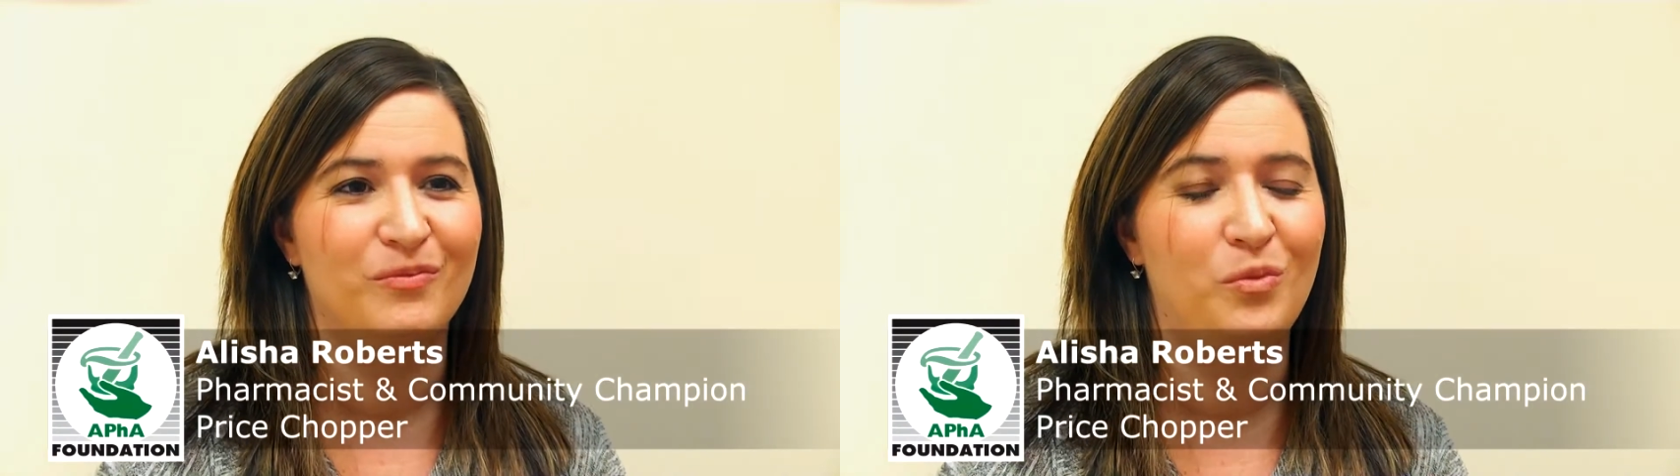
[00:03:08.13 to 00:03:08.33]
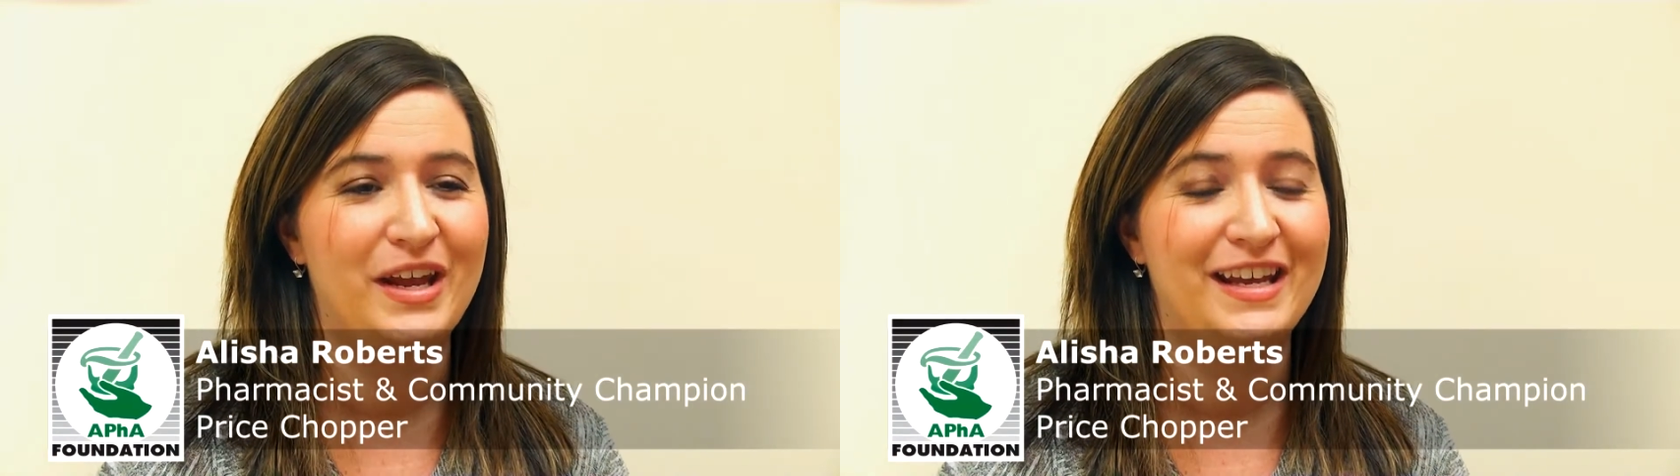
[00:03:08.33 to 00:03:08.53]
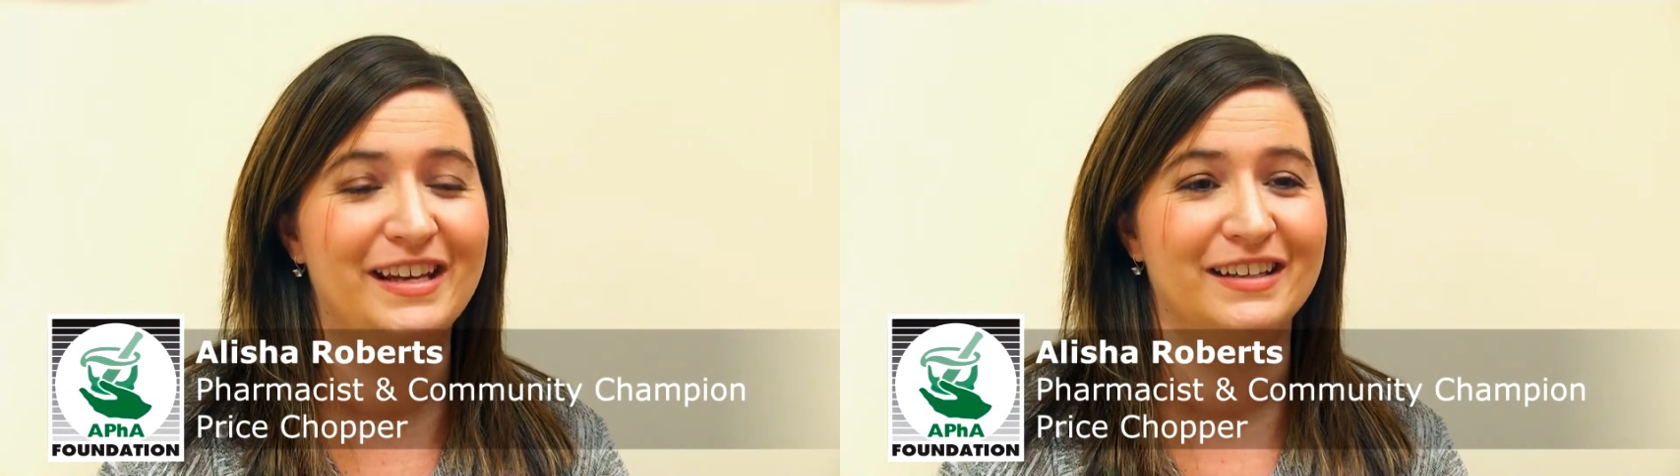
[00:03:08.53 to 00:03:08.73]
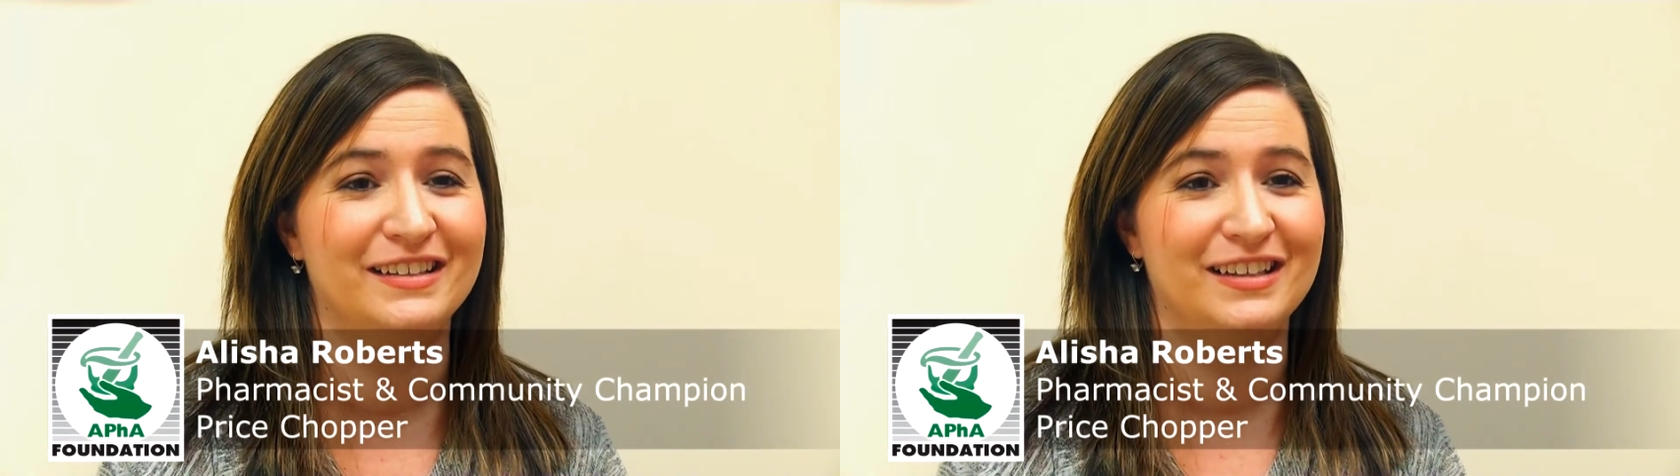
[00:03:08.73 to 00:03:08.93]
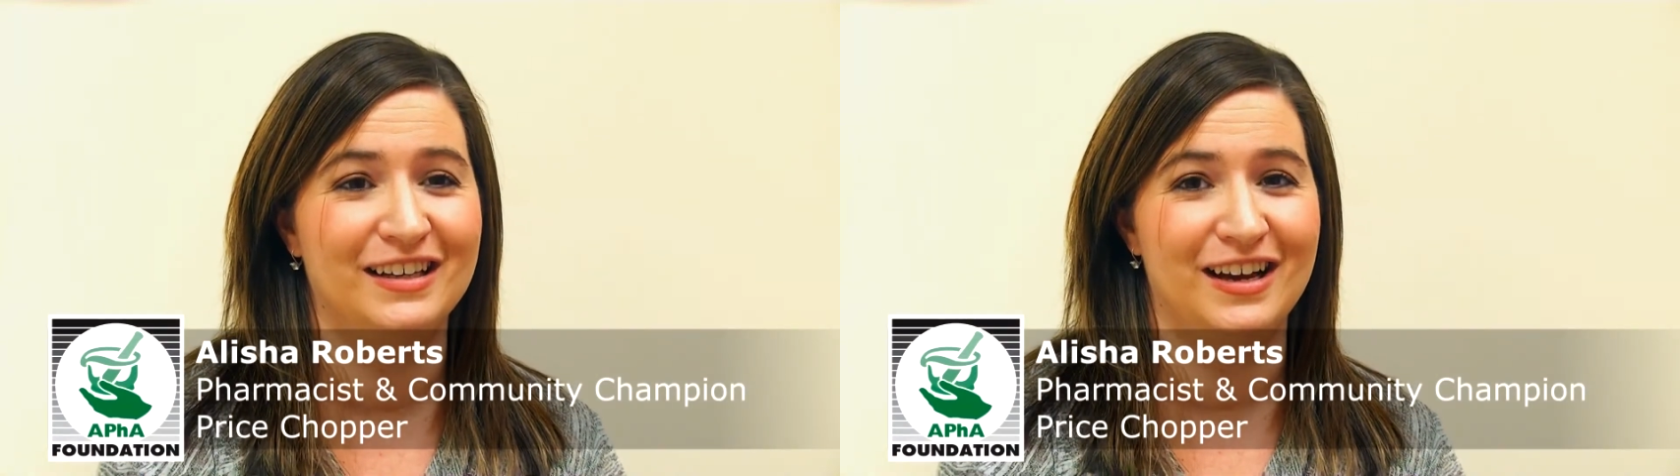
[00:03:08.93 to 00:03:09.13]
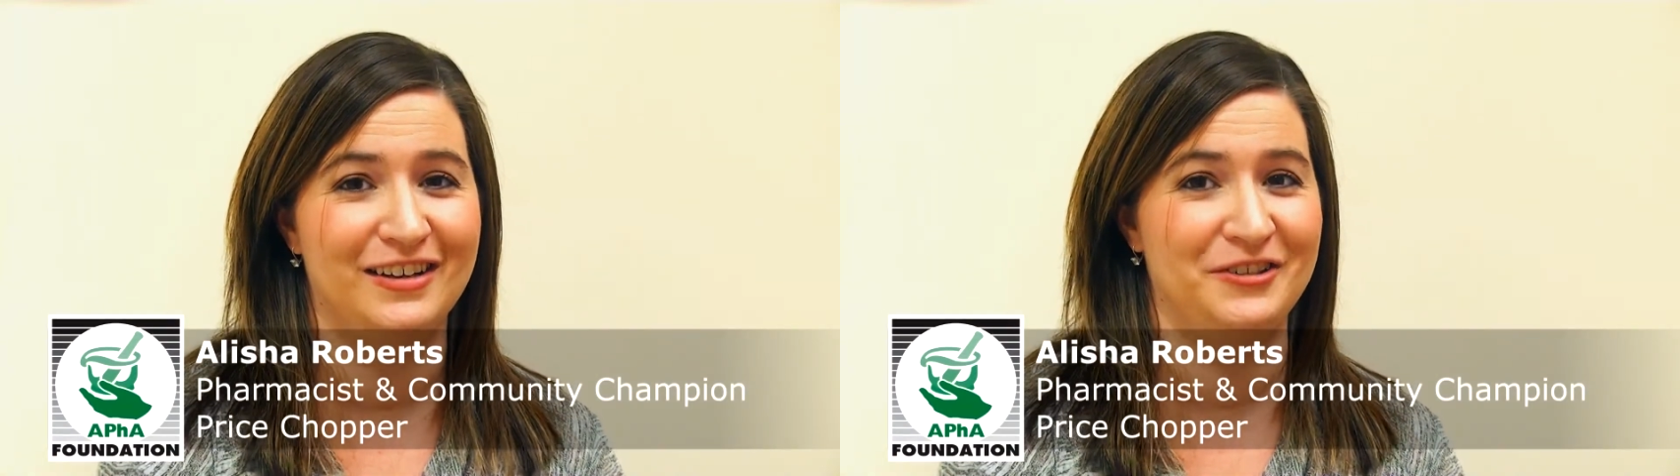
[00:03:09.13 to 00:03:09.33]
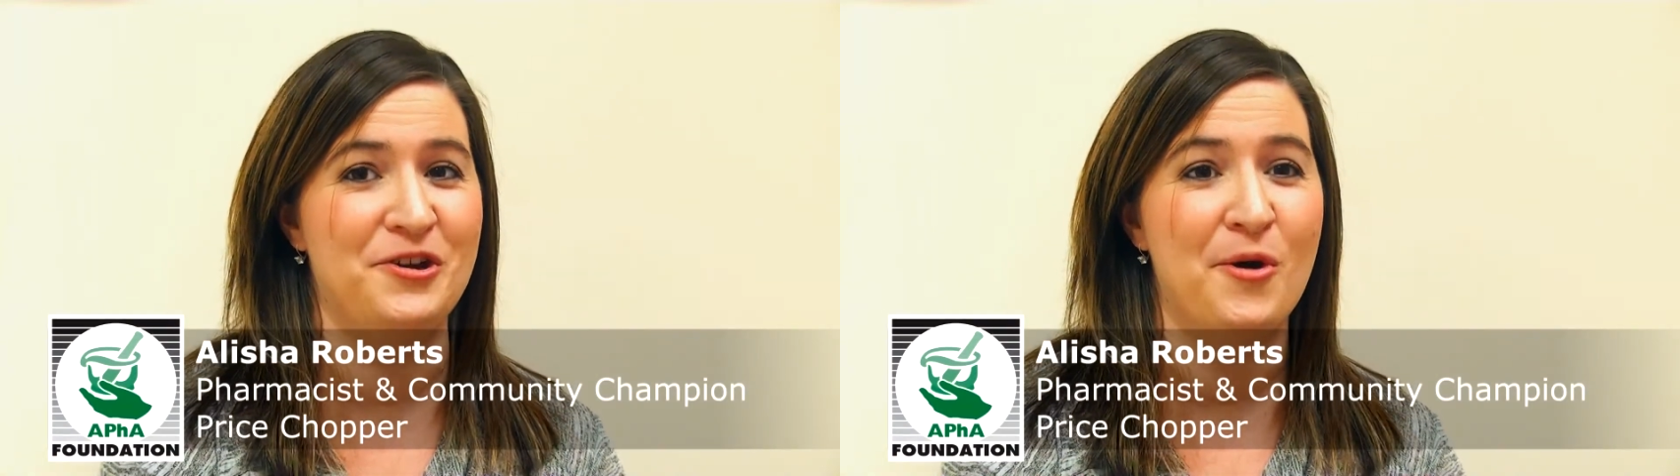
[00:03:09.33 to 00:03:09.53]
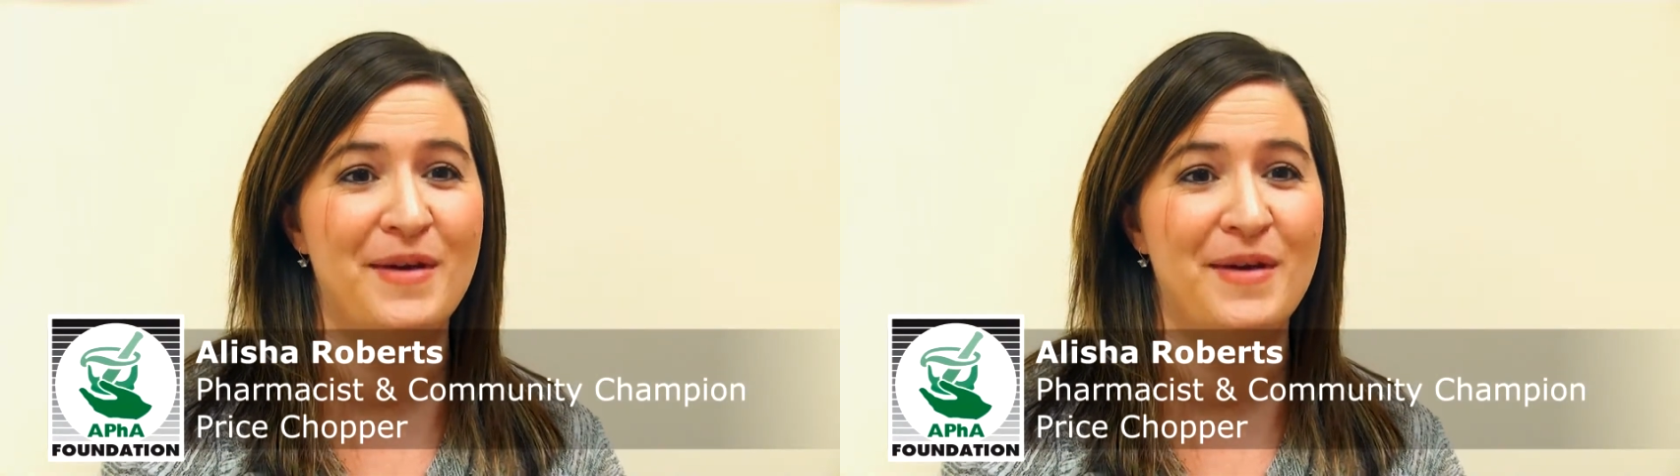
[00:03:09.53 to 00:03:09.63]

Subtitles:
We know